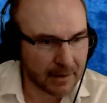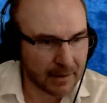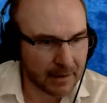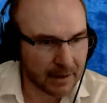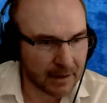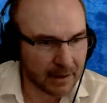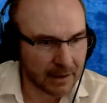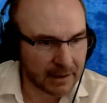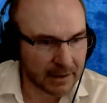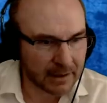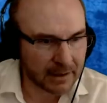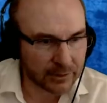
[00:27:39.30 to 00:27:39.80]

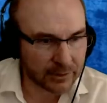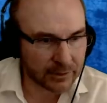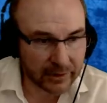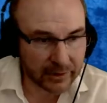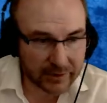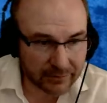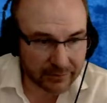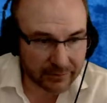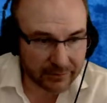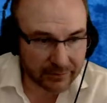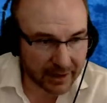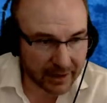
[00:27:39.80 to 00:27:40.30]
Uh,
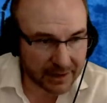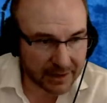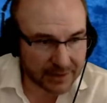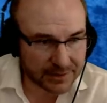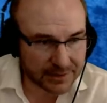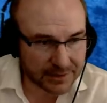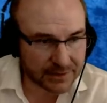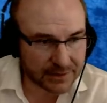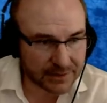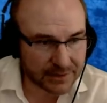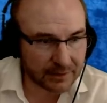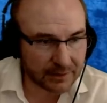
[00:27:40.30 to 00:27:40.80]
literary
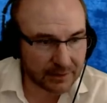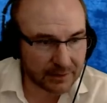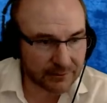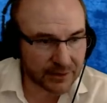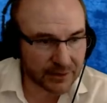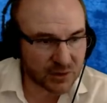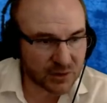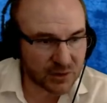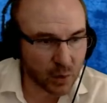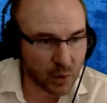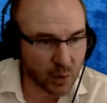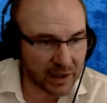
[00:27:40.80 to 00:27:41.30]
device,
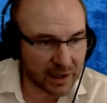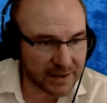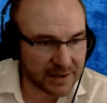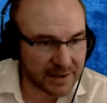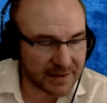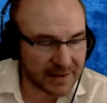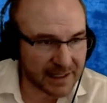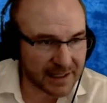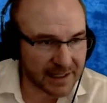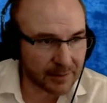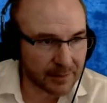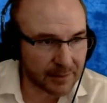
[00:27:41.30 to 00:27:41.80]
verse one is a
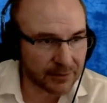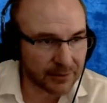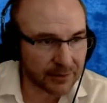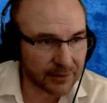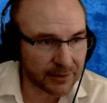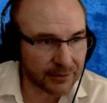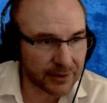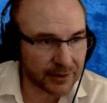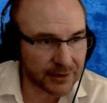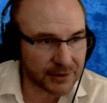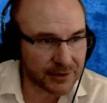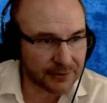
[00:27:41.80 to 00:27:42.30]
setup for
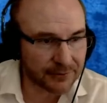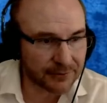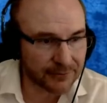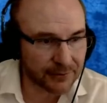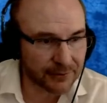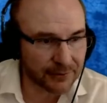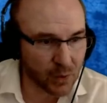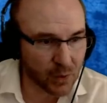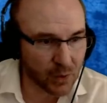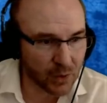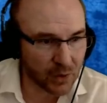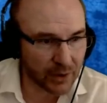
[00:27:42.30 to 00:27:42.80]
verse
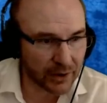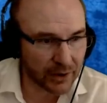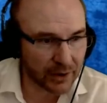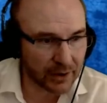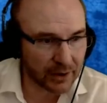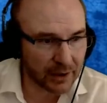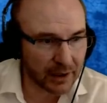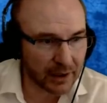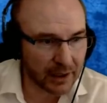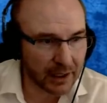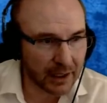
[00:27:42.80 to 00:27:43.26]
four.